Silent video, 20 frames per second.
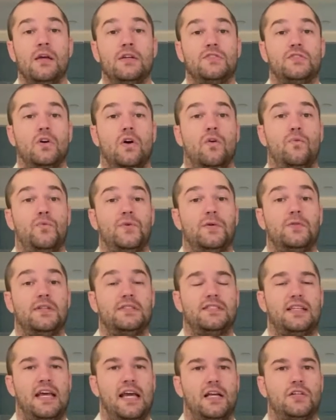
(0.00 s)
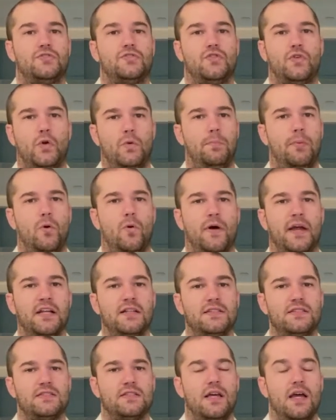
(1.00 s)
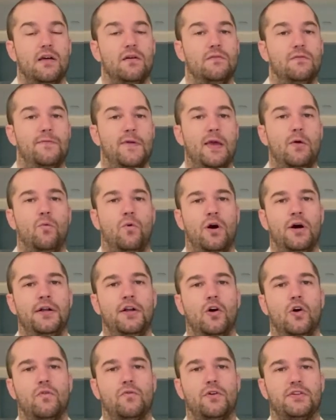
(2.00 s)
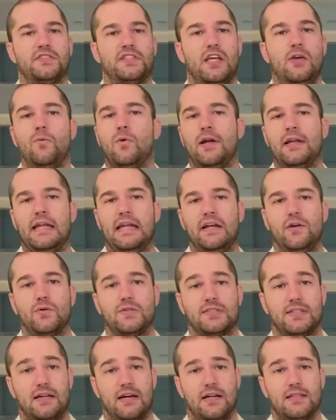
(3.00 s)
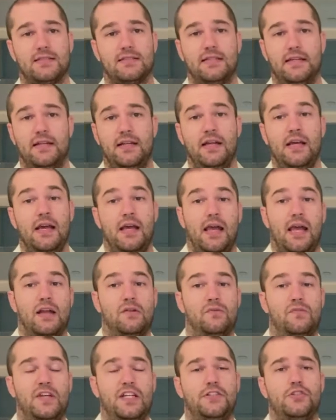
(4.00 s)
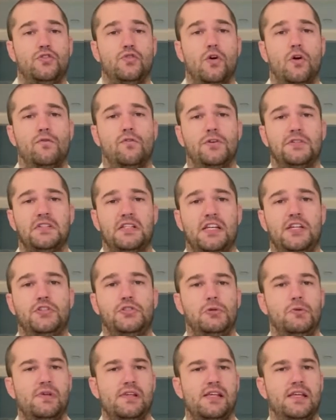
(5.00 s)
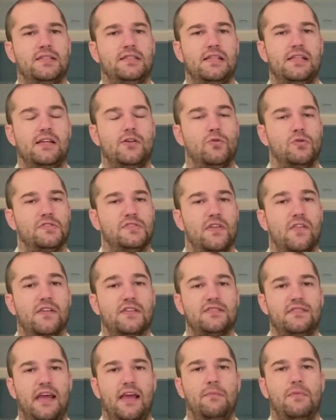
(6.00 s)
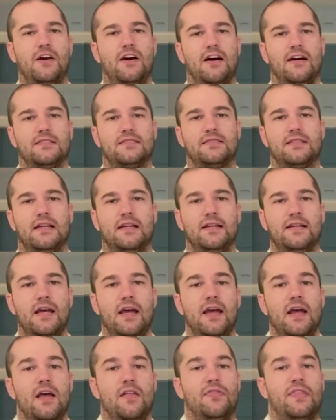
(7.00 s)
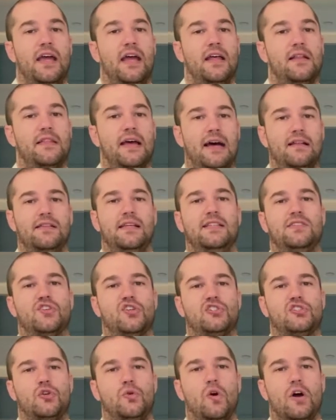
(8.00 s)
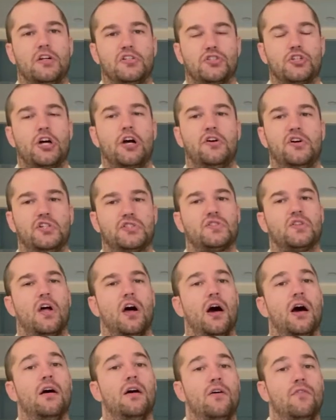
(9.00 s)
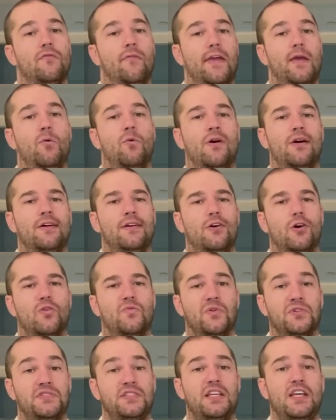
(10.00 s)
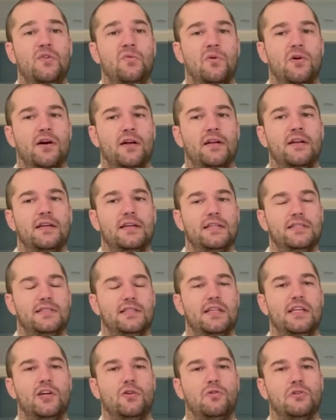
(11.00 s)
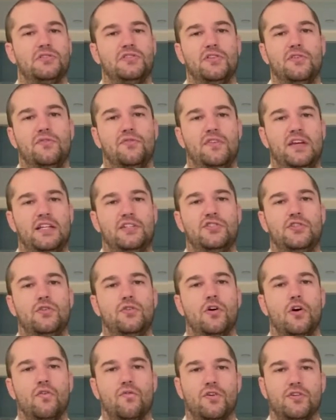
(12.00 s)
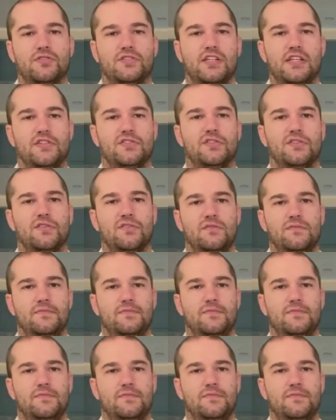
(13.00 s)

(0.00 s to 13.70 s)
So if we were to take 2 points, V1 over T1 equals constant, and V2 over T2 is equal to the same constant, then that leads us to our Charles law. V1 over T1 is equal to V2 over T2.